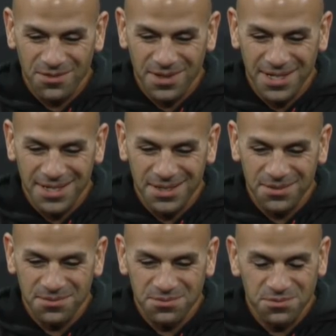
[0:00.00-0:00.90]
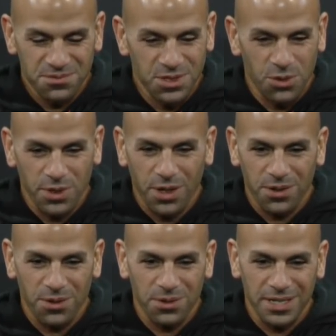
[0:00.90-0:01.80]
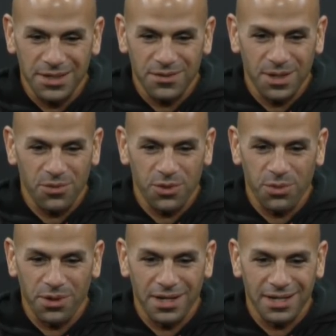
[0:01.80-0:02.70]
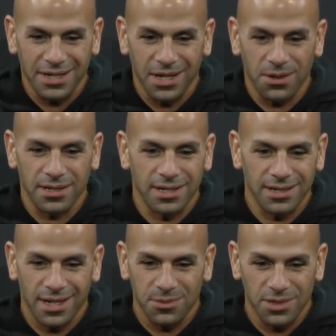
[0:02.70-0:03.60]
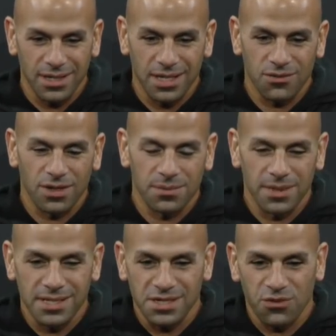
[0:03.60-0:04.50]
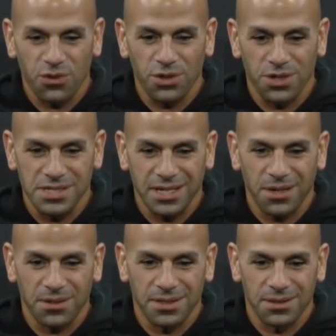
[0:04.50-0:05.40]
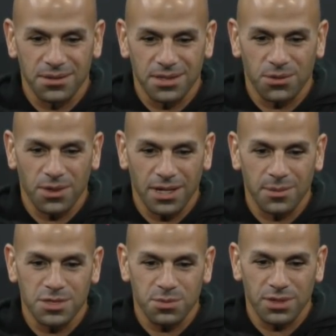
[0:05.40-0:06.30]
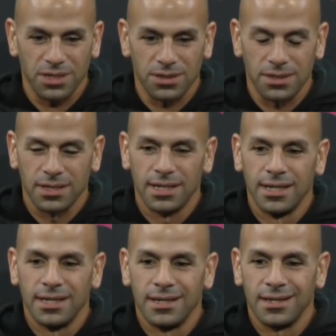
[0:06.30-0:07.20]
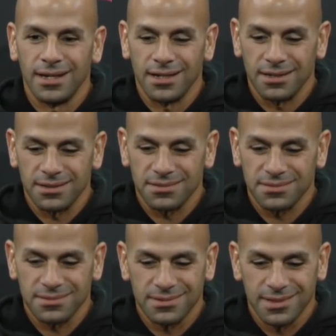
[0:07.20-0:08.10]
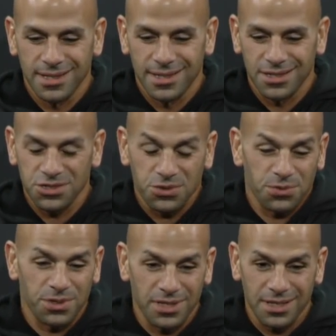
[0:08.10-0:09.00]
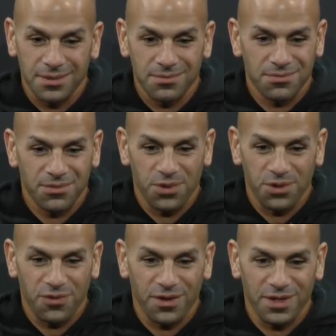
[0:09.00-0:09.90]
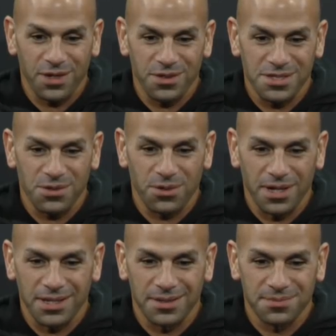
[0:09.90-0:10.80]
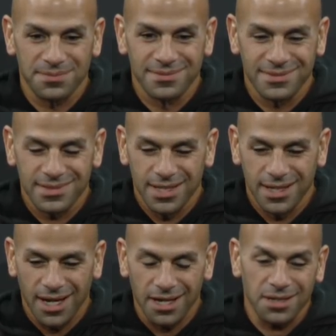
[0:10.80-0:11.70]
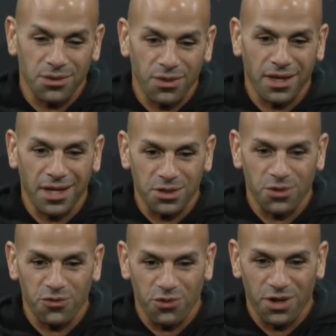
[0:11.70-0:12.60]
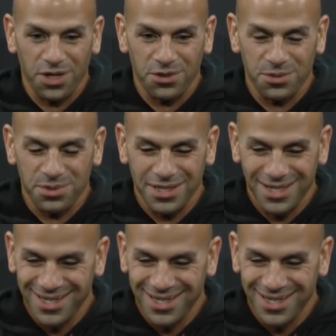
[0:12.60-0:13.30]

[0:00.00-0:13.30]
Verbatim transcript: uh, you know, we are only giving up 3.9 a carry, and anytime you can give up less than four yards a carry in the, in the run game is pretty good. Uh, shoot, when you get 35 carries thrown on you, I'd like to think I could run for 100, but